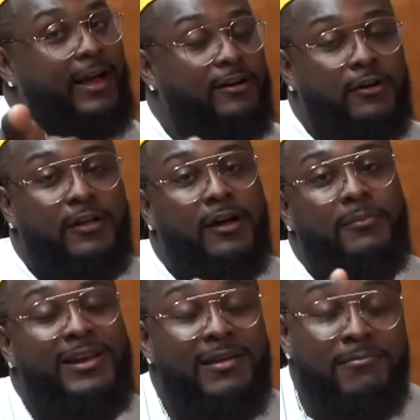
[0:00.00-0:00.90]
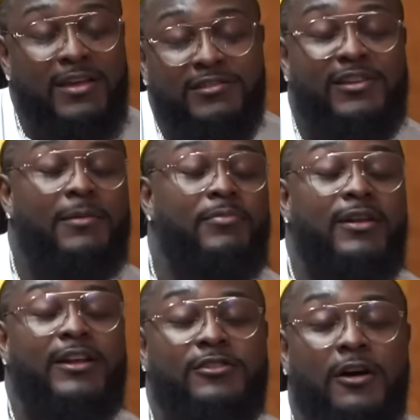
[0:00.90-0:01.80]
I know y'all be like, man, step
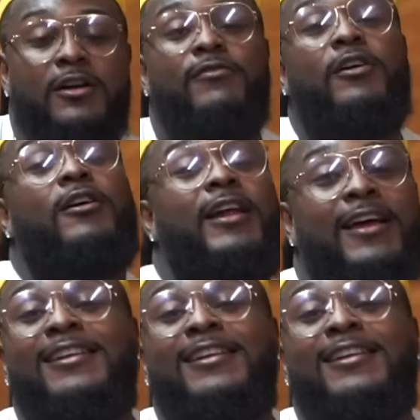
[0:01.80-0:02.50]
boy, that talk. Fuck all that.